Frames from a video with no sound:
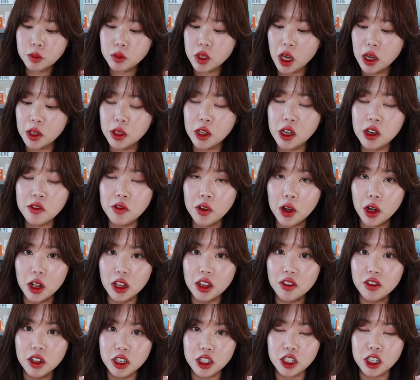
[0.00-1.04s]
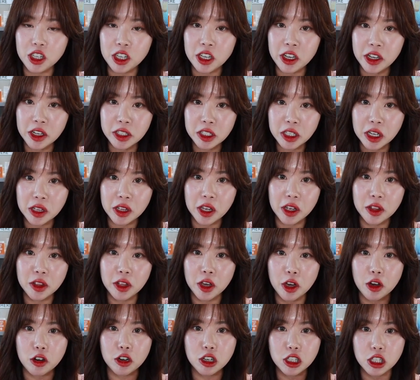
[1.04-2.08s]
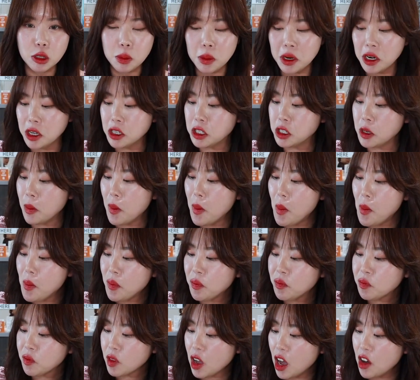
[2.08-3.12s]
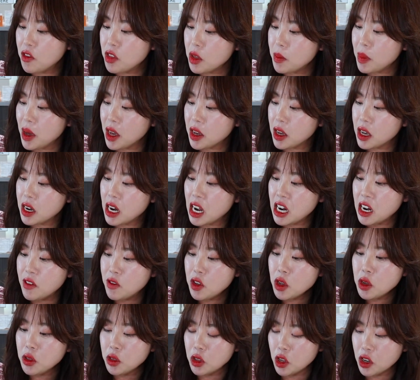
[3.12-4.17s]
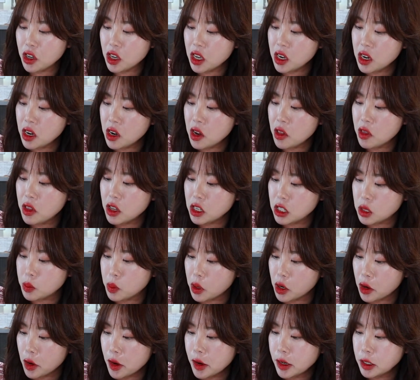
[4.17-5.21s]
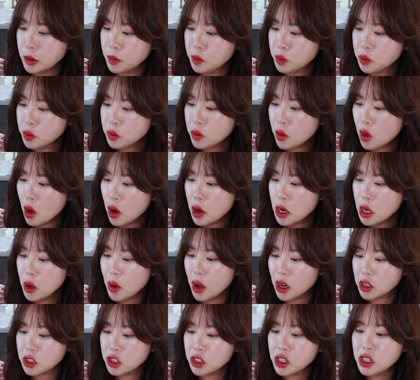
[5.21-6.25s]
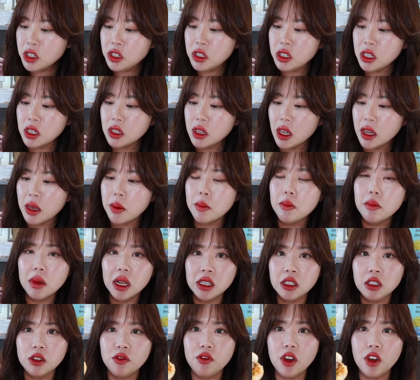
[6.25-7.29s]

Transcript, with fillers: I love all of the cheese and then the crispiness of the bacon. And if you look in this burger, you actually see like minced